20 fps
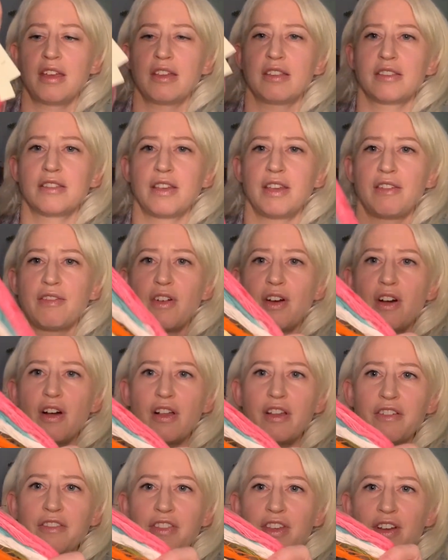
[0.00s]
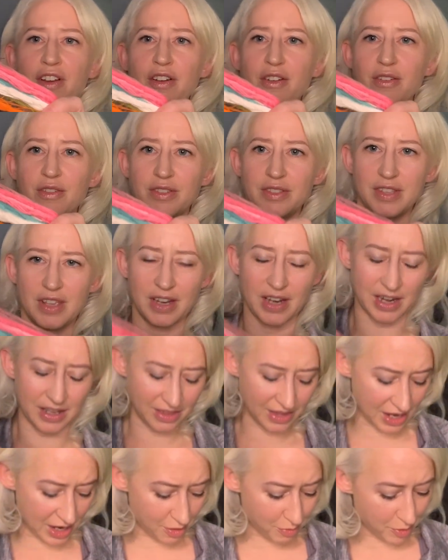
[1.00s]
So I have all of those, and I
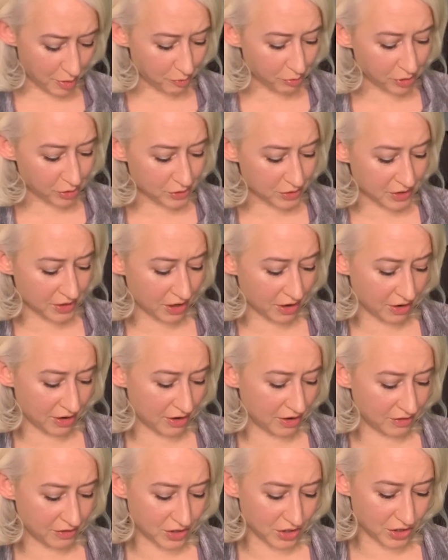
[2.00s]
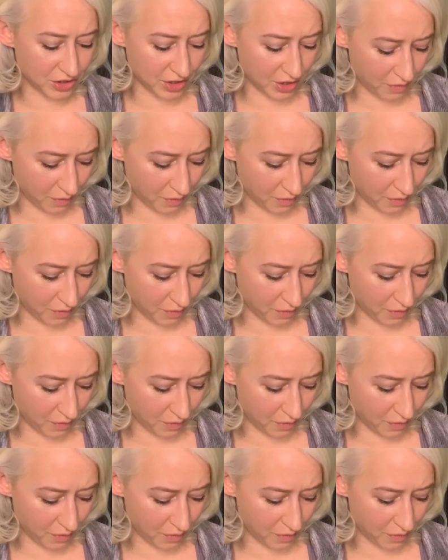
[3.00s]
think my blue is dark enough to show